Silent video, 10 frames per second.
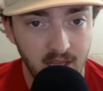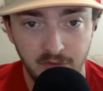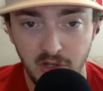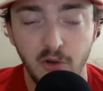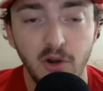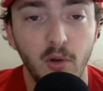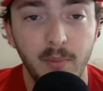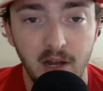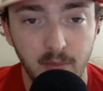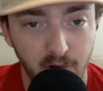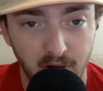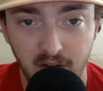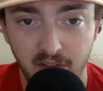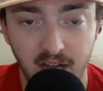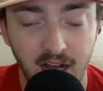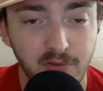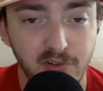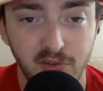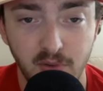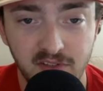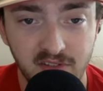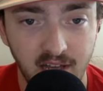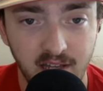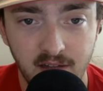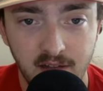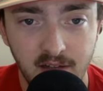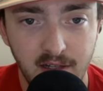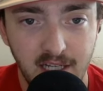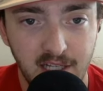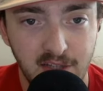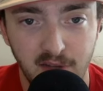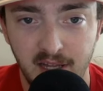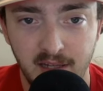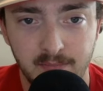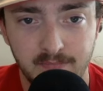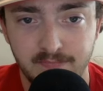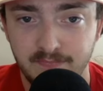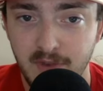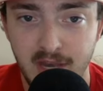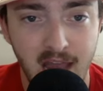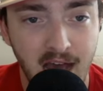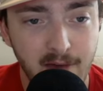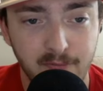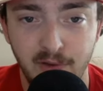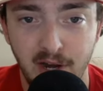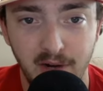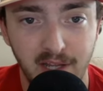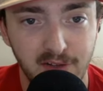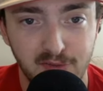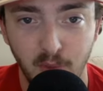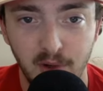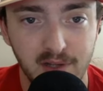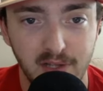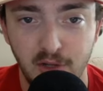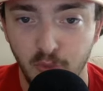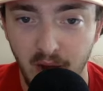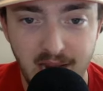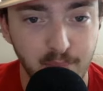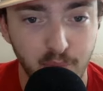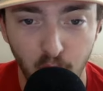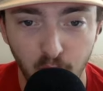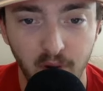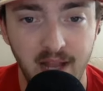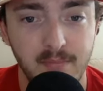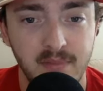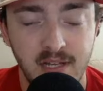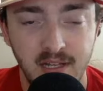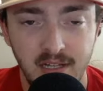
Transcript: If you don't know about them, they're out of the Conference USA. It's a not very historically great program.